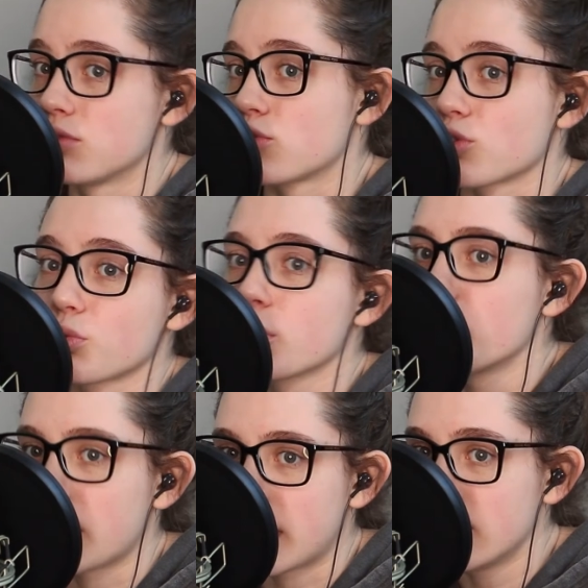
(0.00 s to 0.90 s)

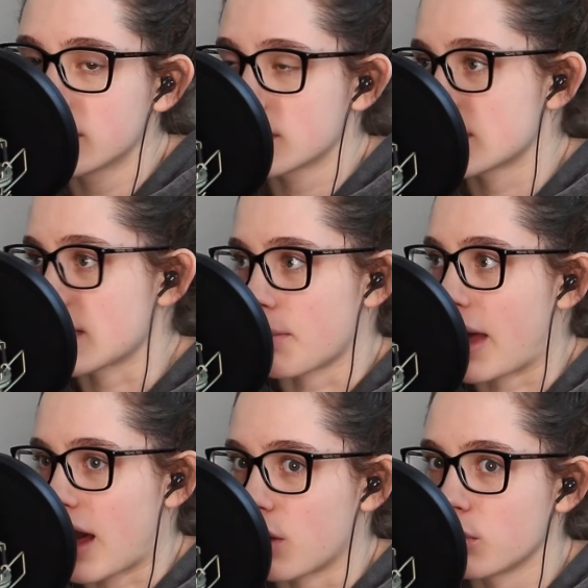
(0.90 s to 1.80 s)
through it
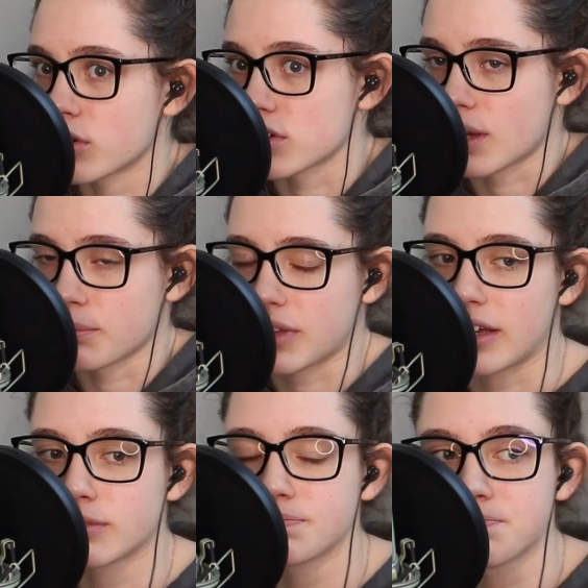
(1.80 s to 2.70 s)
somehow or
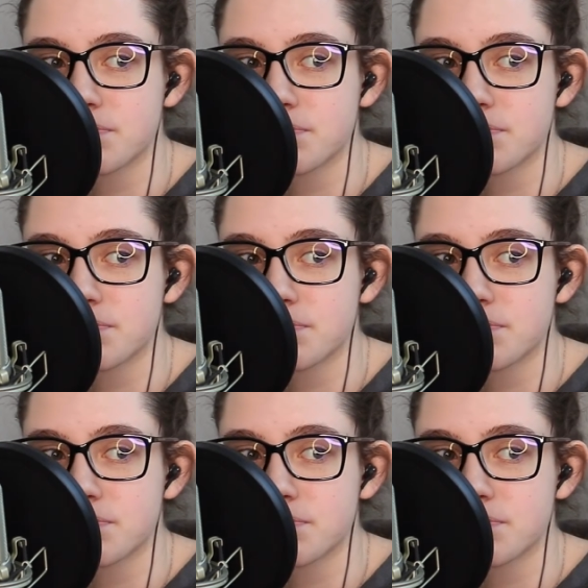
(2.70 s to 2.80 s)
something.